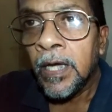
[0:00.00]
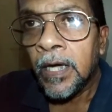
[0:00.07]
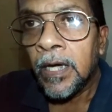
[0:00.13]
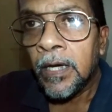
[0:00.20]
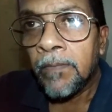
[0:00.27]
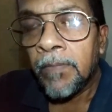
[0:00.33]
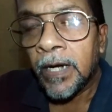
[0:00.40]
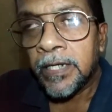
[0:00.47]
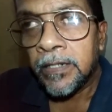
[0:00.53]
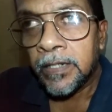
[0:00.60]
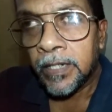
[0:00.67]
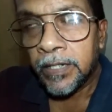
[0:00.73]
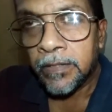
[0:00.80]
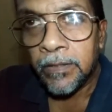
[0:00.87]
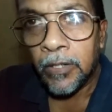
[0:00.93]
but
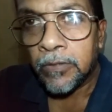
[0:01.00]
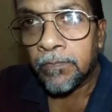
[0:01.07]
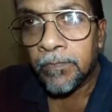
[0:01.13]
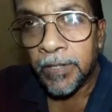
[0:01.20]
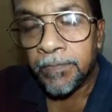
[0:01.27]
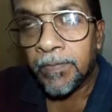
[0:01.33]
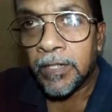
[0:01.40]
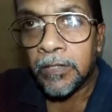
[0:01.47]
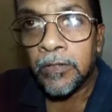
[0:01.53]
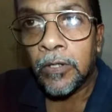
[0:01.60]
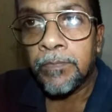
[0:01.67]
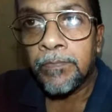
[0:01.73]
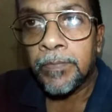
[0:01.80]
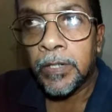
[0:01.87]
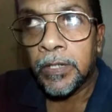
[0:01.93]
it must not